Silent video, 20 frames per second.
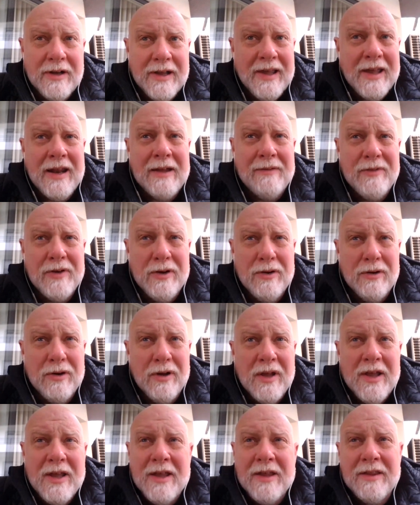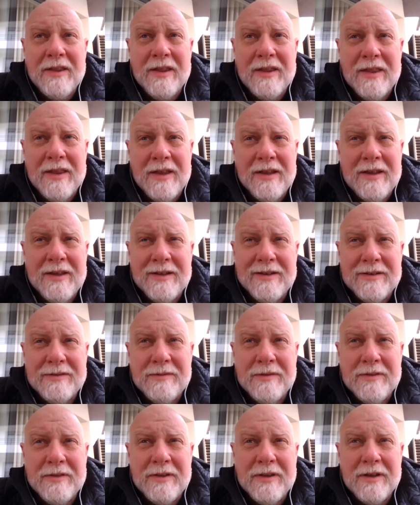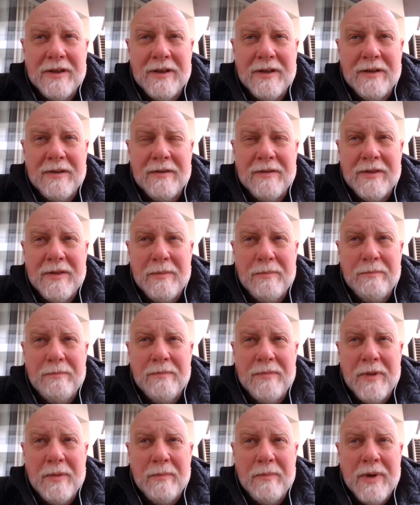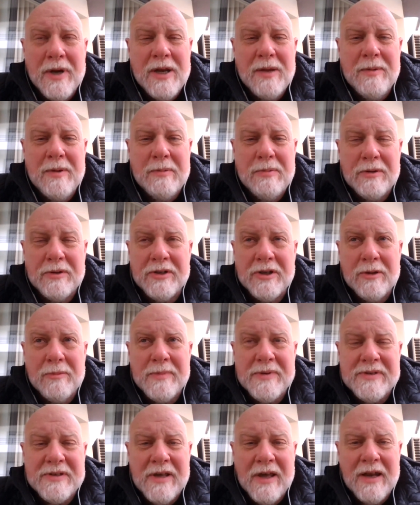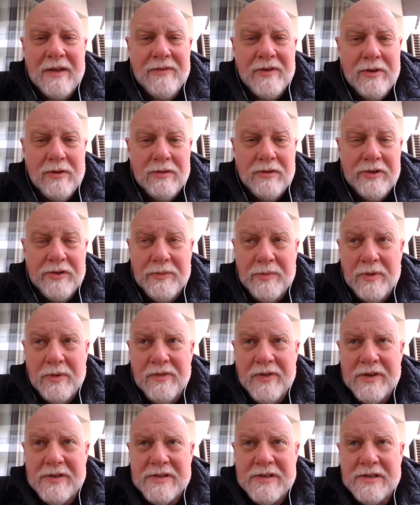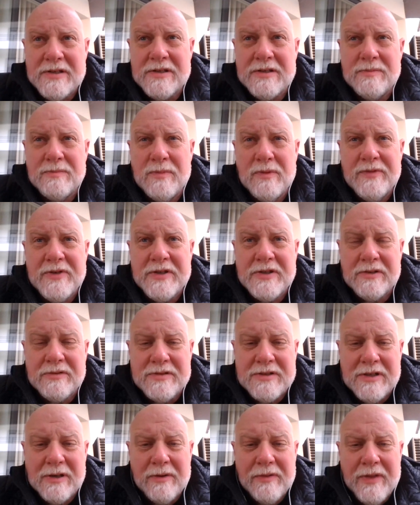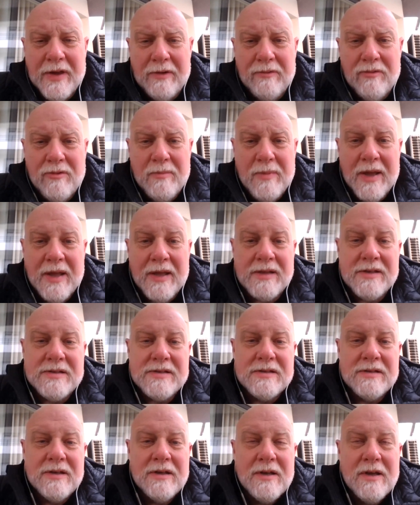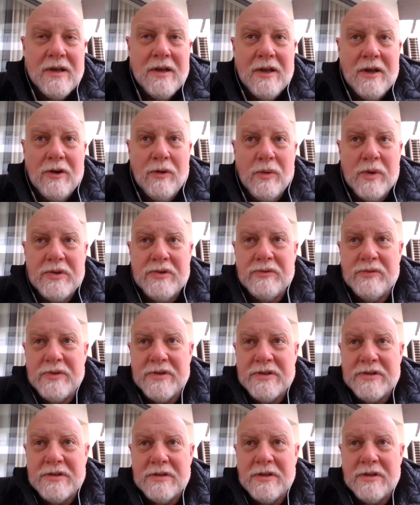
I got to have a girl. They, the, the, the money people are telling me he's got to have a girl in his movies because movies don't sell without romance, which was...